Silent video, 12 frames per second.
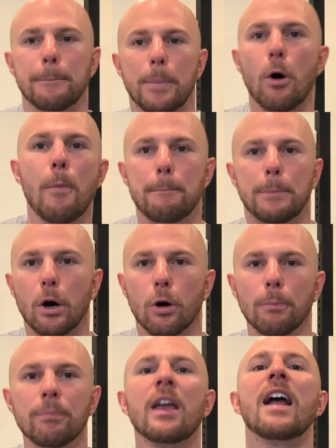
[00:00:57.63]
Boom,
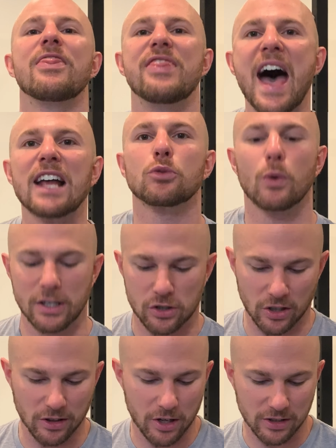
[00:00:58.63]
boom. That's what it
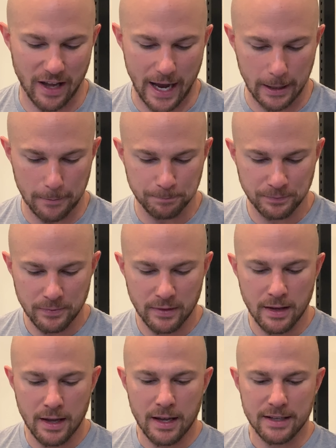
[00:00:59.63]
should look like.
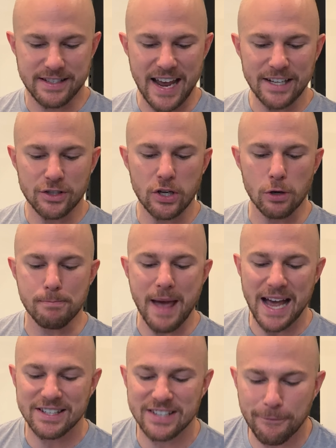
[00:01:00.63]
Day 2,
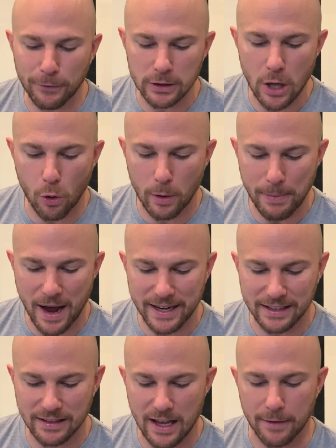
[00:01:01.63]
max effort lower
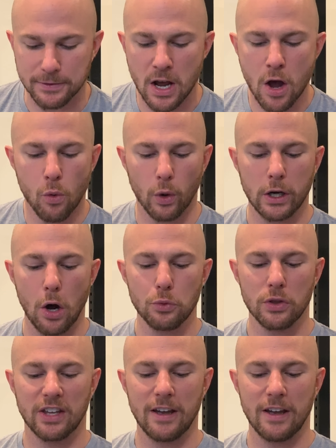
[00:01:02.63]
body lift. We're going with the